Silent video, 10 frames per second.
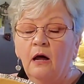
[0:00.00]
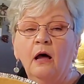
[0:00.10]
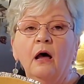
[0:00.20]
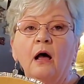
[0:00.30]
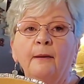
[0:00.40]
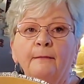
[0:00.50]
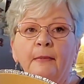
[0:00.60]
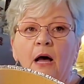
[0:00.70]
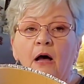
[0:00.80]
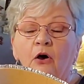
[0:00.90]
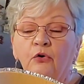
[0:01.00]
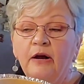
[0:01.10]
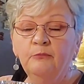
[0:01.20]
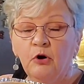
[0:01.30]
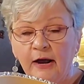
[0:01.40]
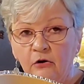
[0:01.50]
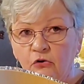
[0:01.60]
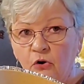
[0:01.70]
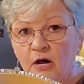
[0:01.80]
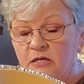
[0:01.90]
And then I have
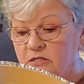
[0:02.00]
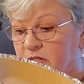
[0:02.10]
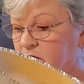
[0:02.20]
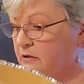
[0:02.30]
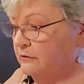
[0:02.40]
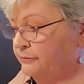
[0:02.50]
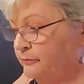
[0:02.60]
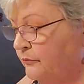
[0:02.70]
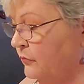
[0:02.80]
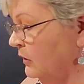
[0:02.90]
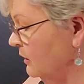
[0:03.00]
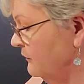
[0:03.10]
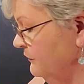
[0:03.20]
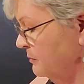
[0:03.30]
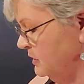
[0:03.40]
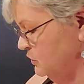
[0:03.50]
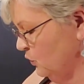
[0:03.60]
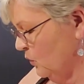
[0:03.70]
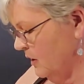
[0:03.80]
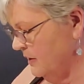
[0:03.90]
a graham cracker
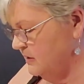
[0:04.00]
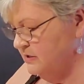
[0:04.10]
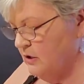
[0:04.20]
crust.